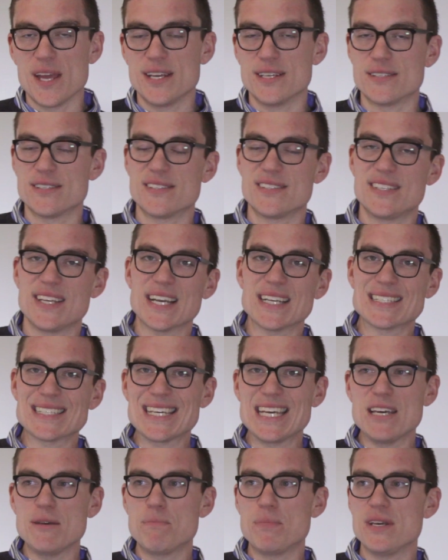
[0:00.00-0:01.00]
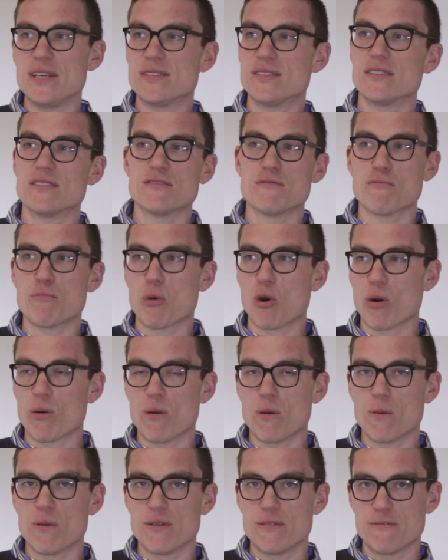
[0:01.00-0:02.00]
is 6 key pieces of
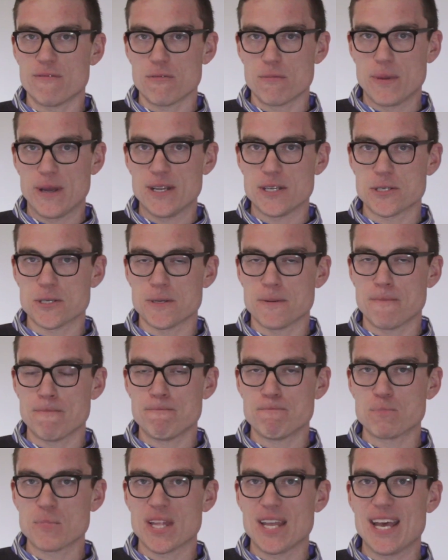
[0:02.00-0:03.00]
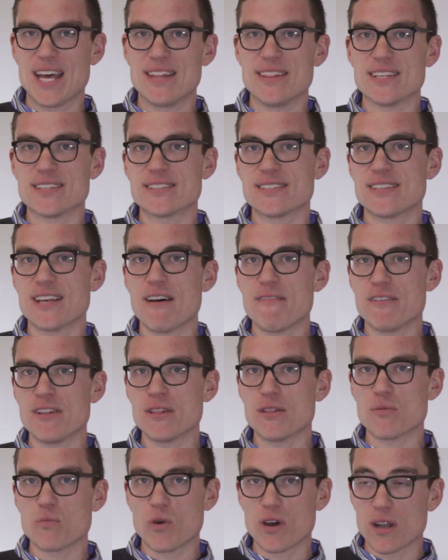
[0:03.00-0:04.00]
borrower information, and the
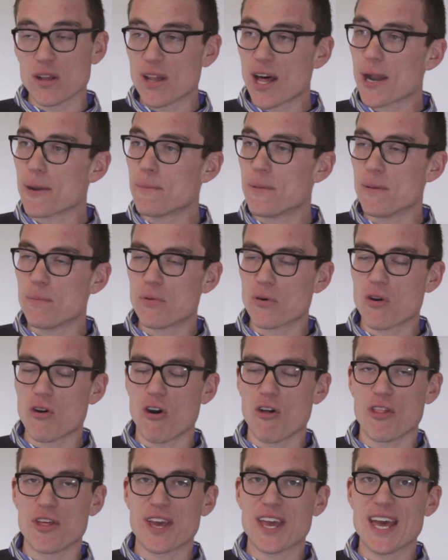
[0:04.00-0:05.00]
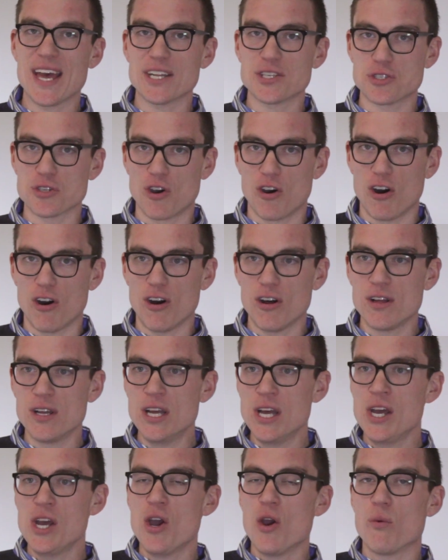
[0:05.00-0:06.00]
7th, what a lot of people call the catch-all,
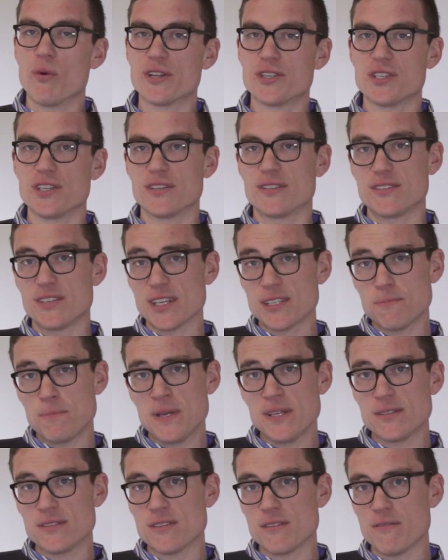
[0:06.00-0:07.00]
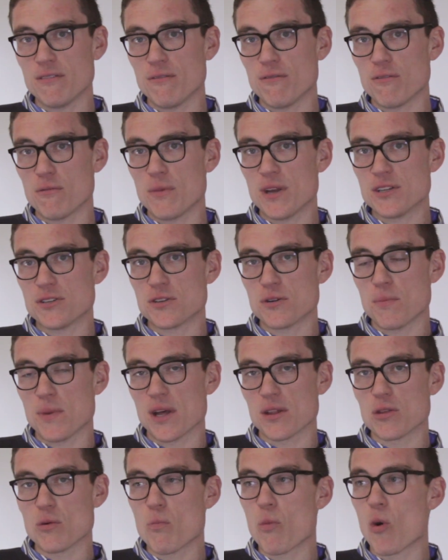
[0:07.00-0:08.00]
which is 6 pieces of information about the